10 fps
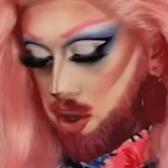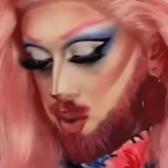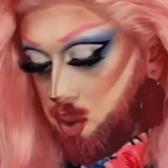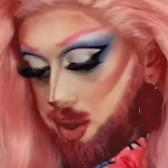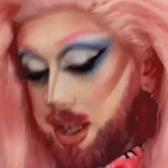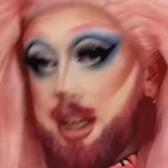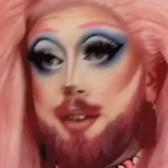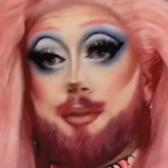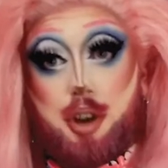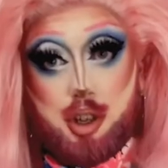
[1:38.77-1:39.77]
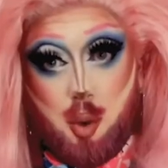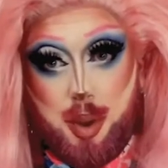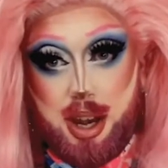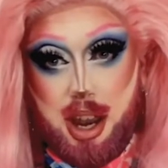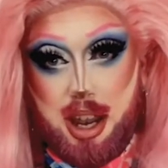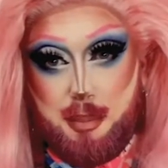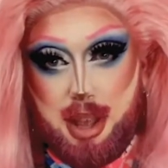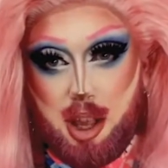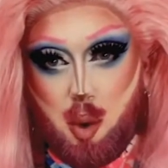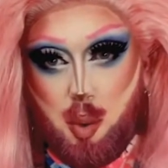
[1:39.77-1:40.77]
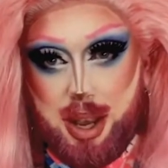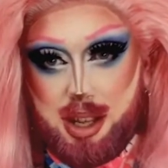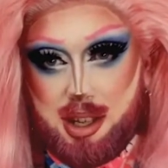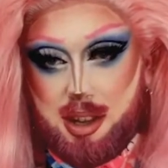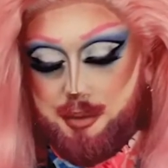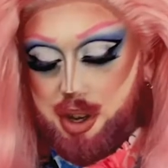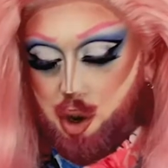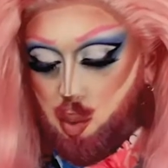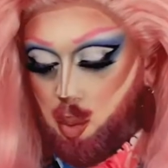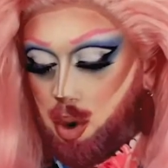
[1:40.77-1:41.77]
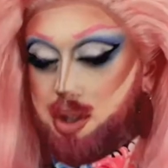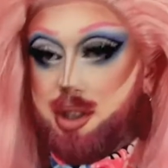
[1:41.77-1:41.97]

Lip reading: So the first queen in the Meet the Queens video was